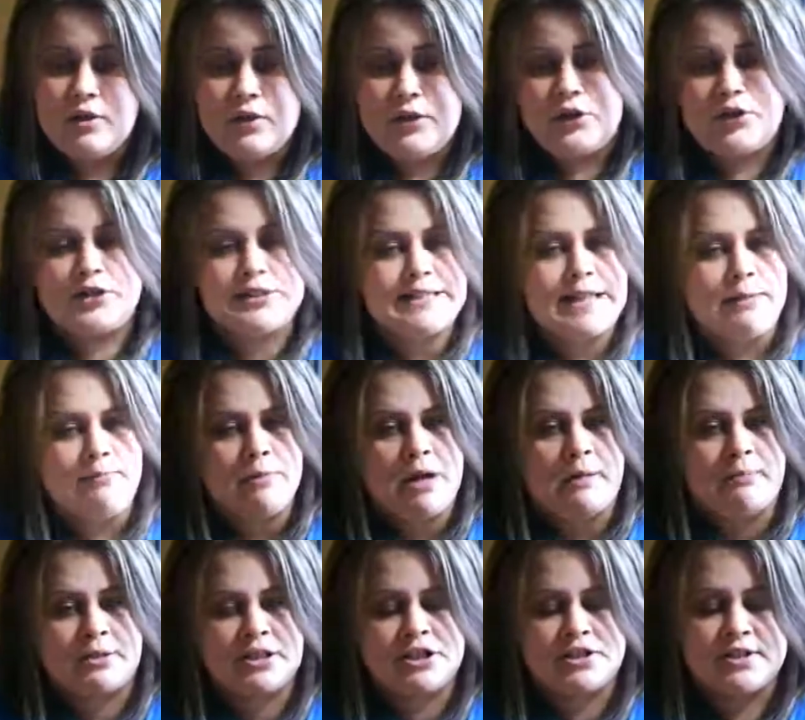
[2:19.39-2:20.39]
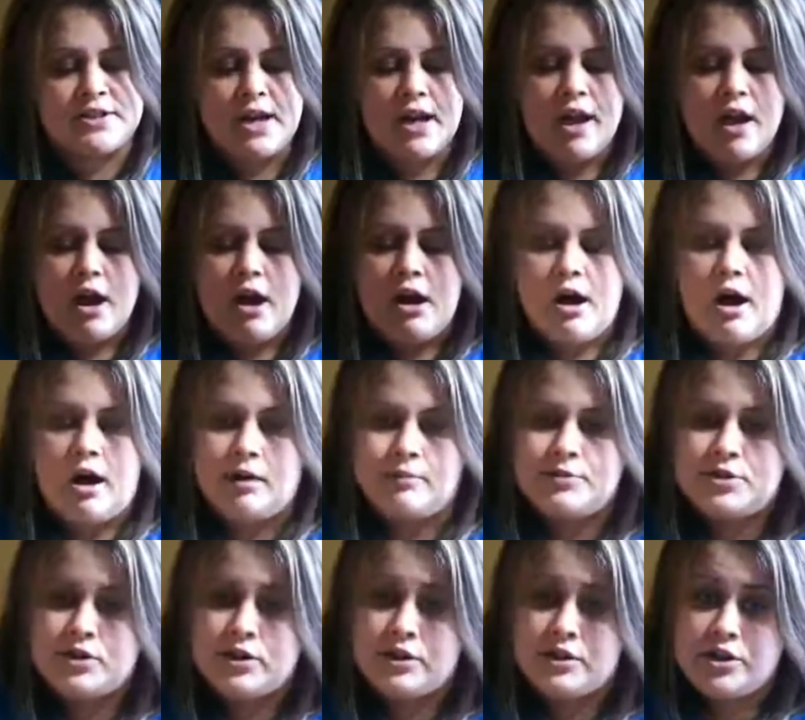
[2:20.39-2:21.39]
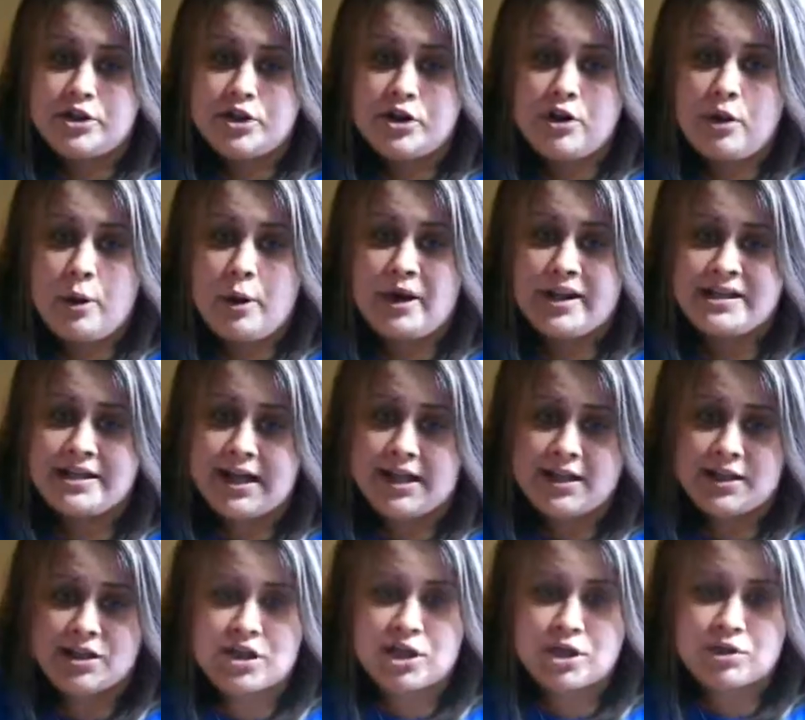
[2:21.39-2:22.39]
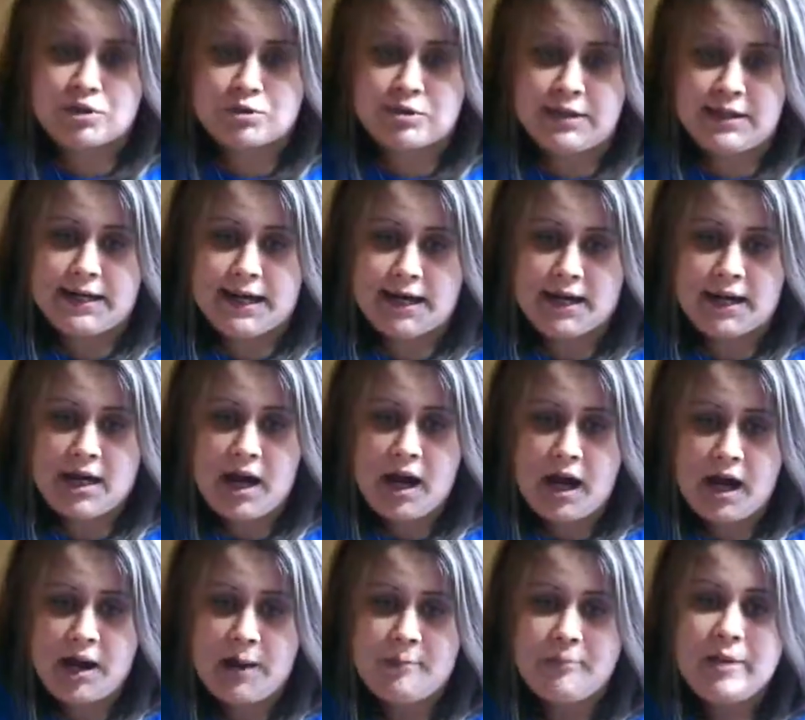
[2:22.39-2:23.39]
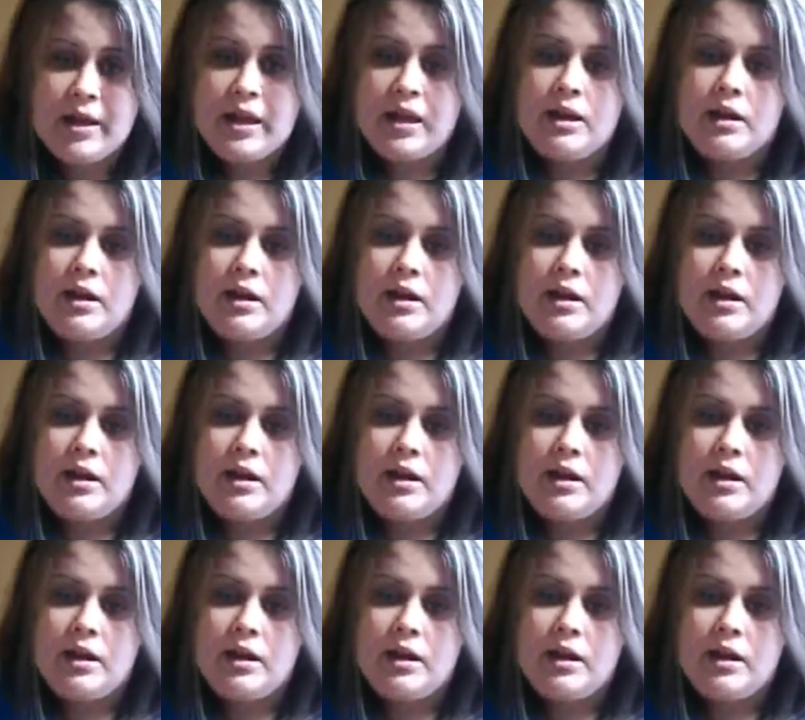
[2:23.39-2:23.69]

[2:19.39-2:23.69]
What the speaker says: They're the same numbers, so that you can go on to Ancestry.com,